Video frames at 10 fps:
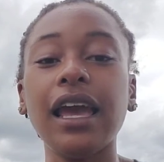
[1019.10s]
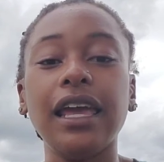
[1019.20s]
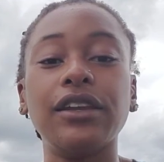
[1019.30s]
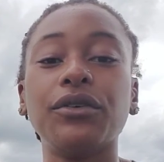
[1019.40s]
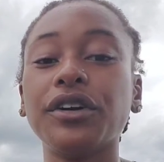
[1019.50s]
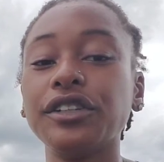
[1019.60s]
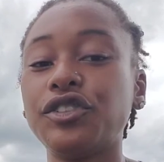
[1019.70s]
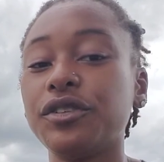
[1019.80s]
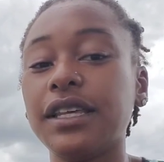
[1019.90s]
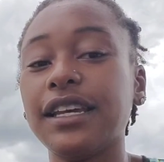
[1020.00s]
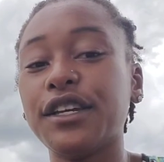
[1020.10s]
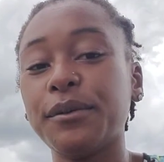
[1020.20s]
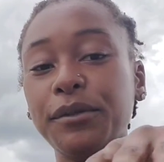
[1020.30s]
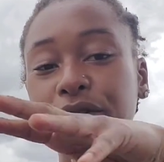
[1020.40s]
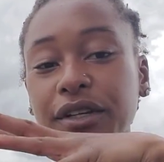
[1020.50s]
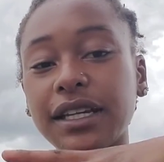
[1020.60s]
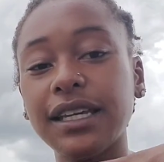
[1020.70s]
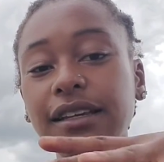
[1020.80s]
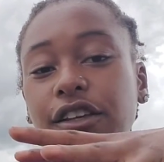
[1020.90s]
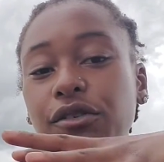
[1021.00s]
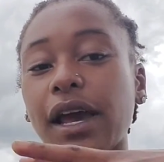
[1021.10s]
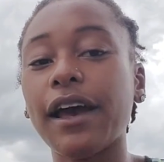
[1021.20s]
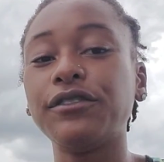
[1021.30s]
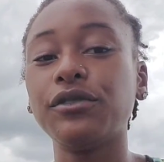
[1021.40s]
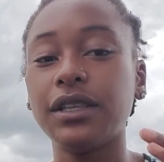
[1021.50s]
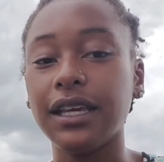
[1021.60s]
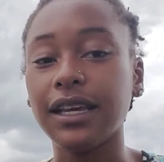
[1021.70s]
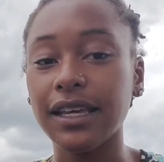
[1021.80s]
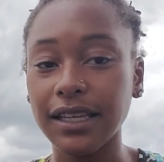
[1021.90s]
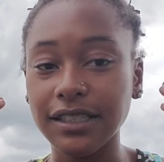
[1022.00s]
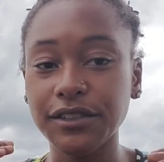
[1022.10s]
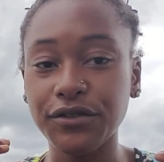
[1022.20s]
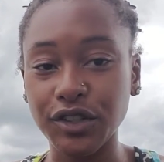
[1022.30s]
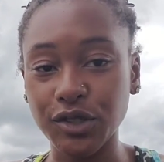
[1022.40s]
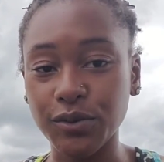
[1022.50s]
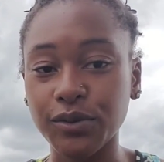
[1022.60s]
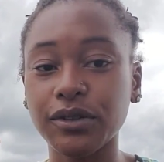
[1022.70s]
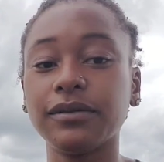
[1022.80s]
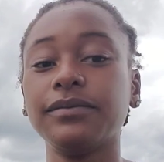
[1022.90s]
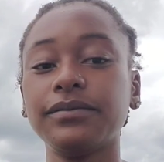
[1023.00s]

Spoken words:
In order to think community, you have to think individual.